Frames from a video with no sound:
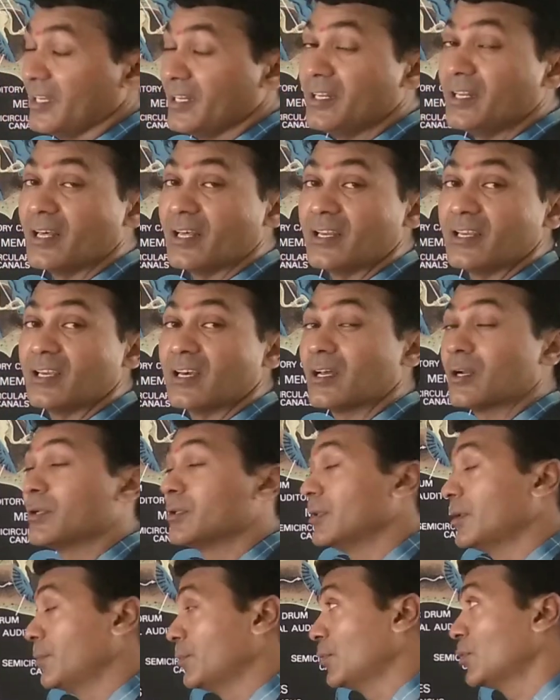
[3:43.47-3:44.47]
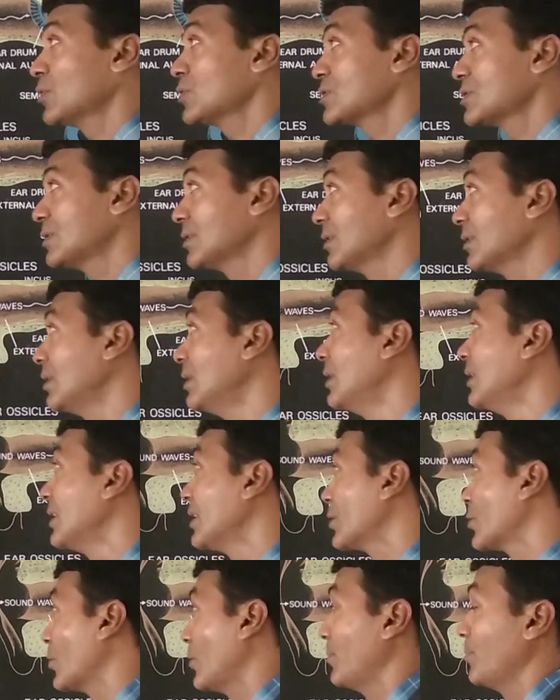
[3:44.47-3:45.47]
inner ear, the most
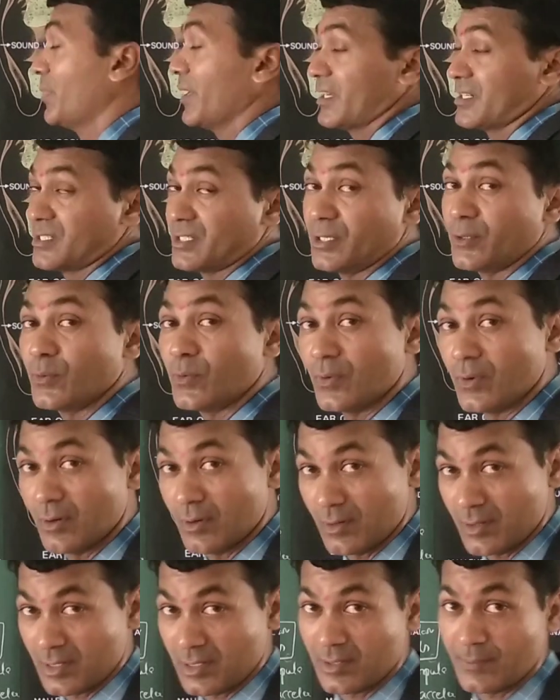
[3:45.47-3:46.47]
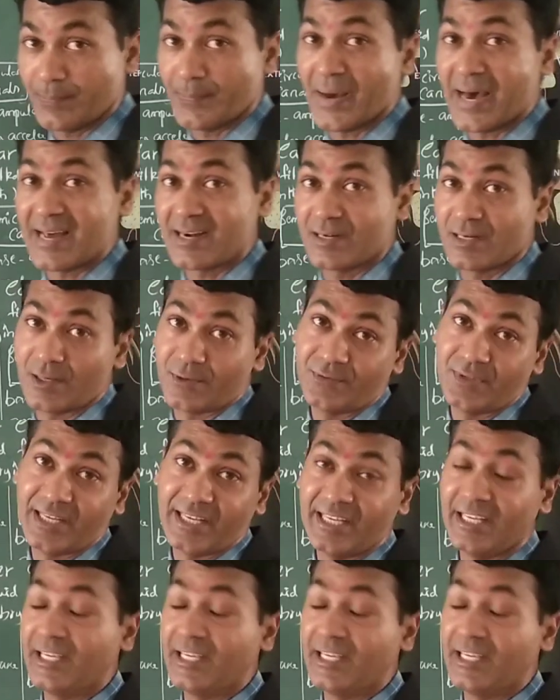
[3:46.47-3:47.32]
complex part of the